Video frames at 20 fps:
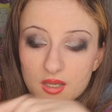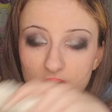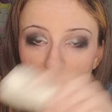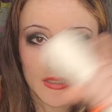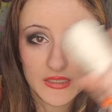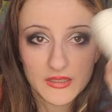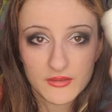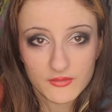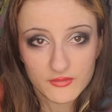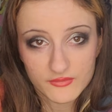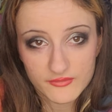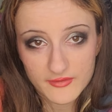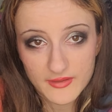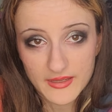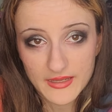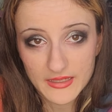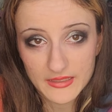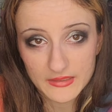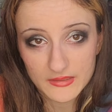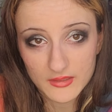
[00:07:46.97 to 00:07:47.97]
on either
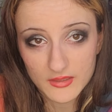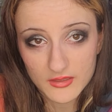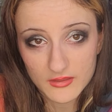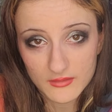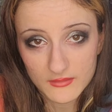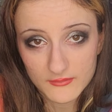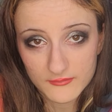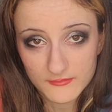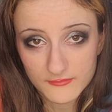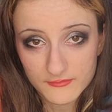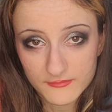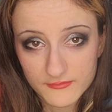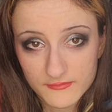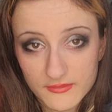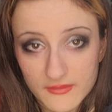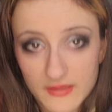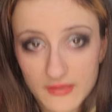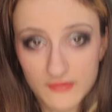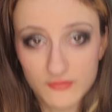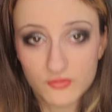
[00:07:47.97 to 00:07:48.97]
side of
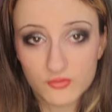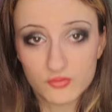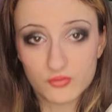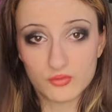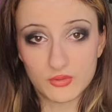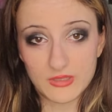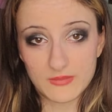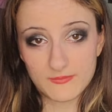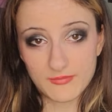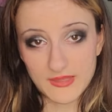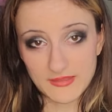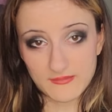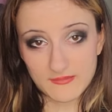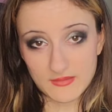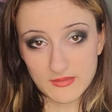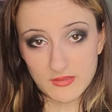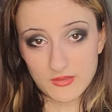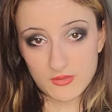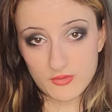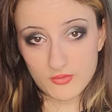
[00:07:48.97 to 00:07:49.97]
the strip that's
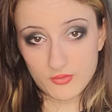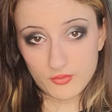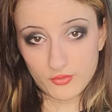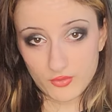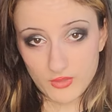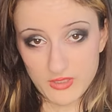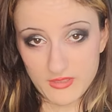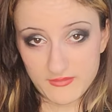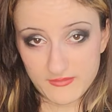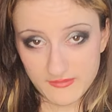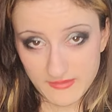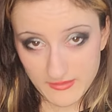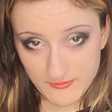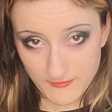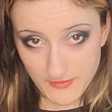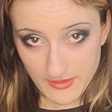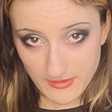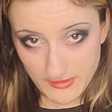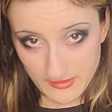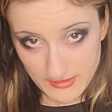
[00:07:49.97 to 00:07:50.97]
gonna go across like
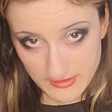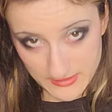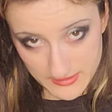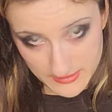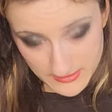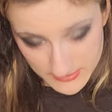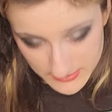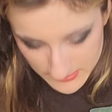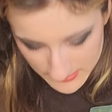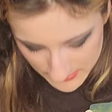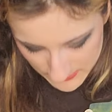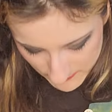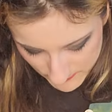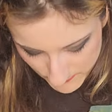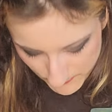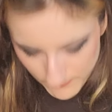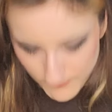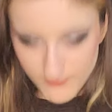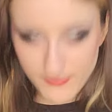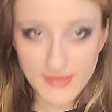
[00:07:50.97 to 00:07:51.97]
my
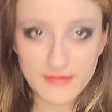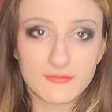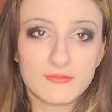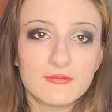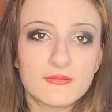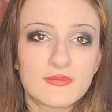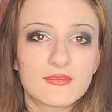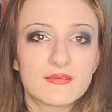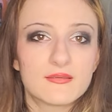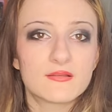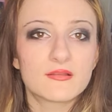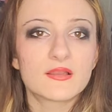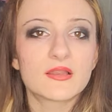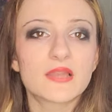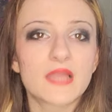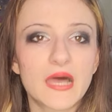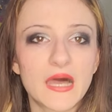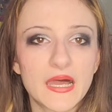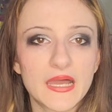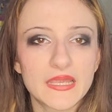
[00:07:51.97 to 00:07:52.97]
belt
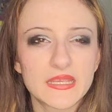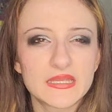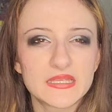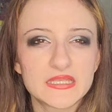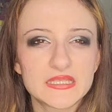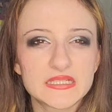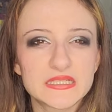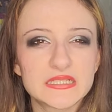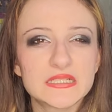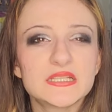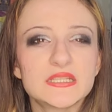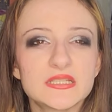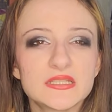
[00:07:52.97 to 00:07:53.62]
line.